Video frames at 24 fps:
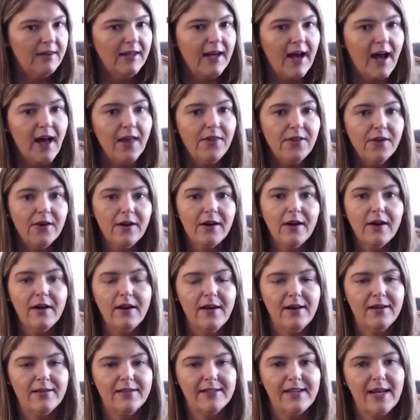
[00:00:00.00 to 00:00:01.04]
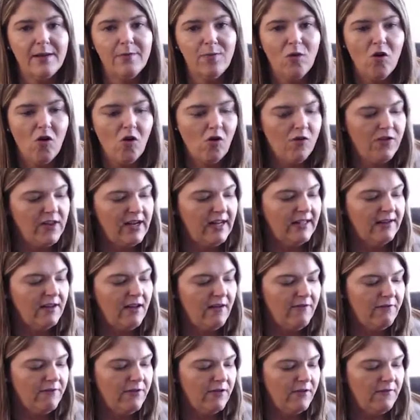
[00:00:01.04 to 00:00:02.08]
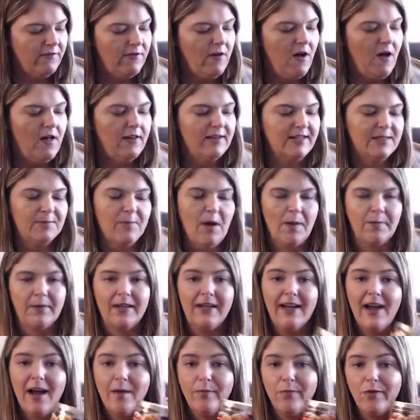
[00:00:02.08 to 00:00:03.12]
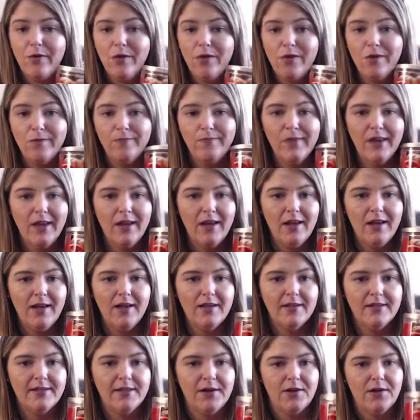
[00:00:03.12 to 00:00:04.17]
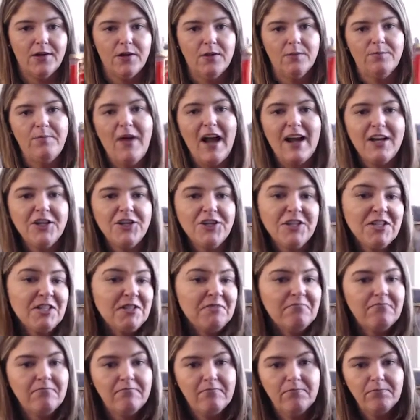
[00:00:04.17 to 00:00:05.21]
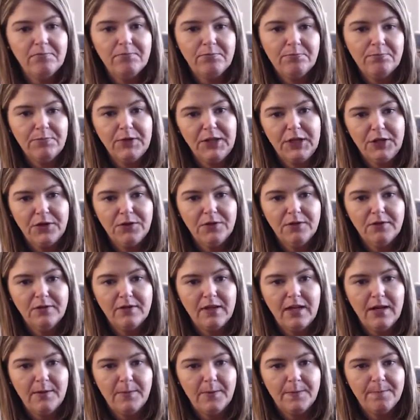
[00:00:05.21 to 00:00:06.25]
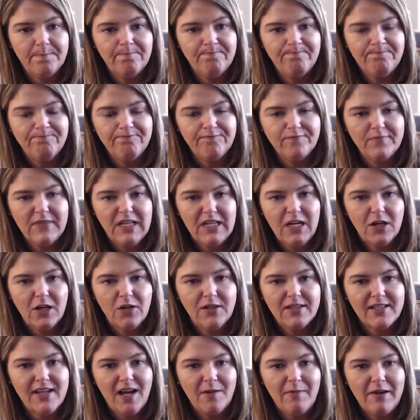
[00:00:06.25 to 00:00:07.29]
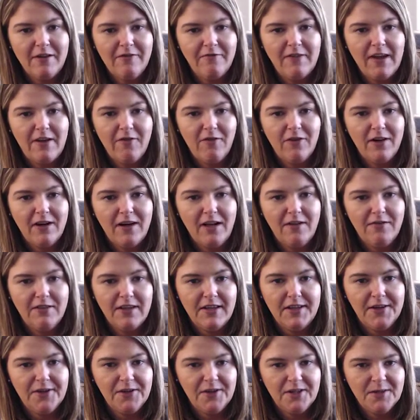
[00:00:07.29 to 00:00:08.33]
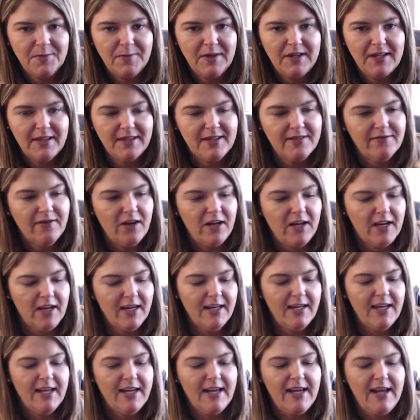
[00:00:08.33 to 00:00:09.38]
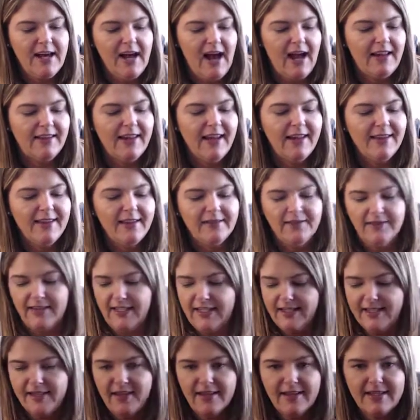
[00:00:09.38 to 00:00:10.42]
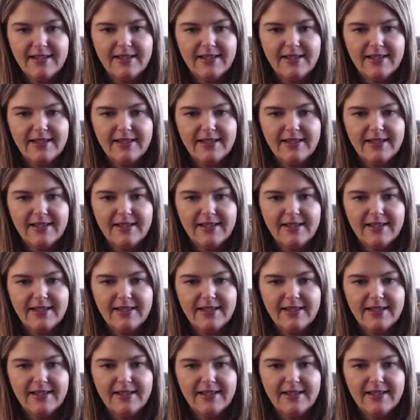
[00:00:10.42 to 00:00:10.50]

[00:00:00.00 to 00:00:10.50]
other staple that I love for the fall is pumpkin apple. So packaging's cute. It's not my favorite of the years, but it's fine. I like the lids on this